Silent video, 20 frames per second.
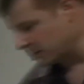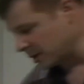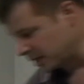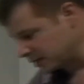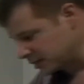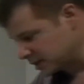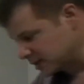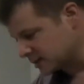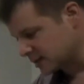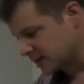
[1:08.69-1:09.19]

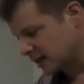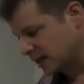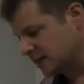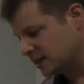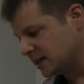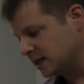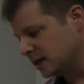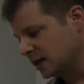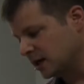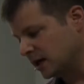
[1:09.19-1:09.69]
about this
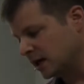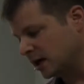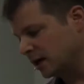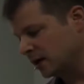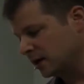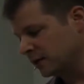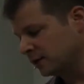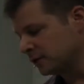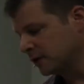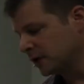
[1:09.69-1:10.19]
idea
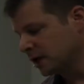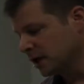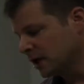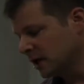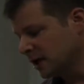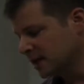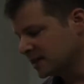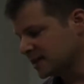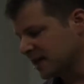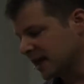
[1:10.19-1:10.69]
of,
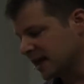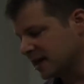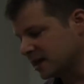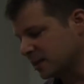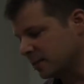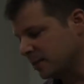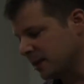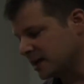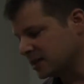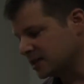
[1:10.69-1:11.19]
is that
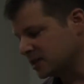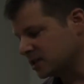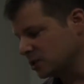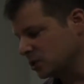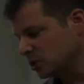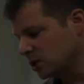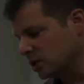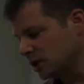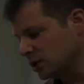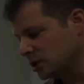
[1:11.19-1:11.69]
the best
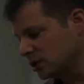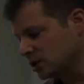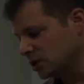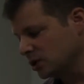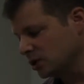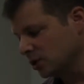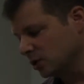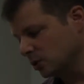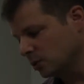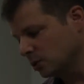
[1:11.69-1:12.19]
you can
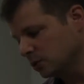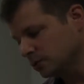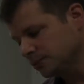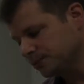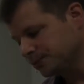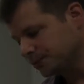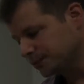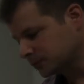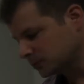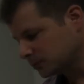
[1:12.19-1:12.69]
do,
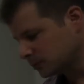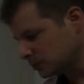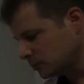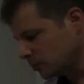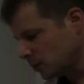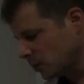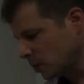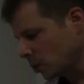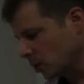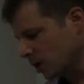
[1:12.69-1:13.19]

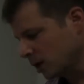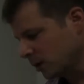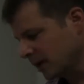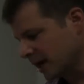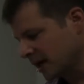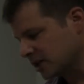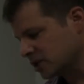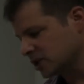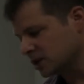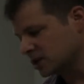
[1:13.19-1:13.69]
what I'm
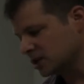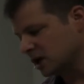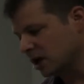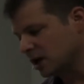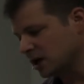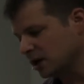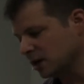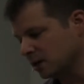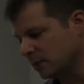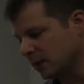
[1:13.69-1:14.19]
actually
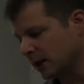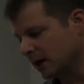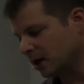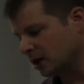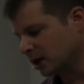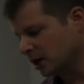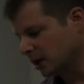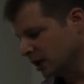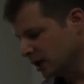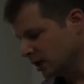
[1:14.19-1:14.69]
talking
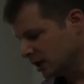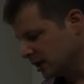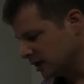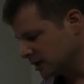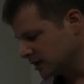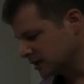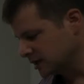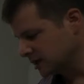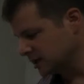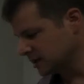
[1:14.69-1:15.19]
about
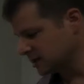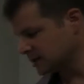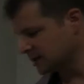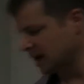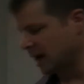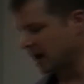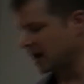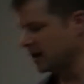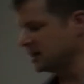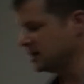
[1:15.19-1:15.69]
is this
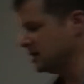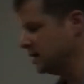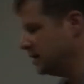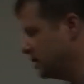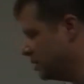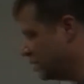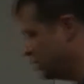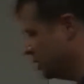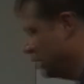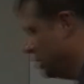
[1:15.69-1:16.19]

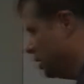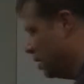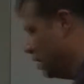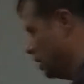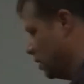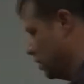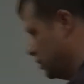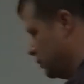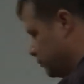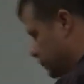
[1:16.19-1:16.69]
idea
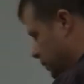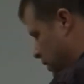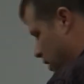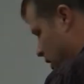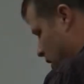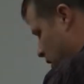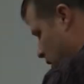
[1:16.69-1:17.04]
of,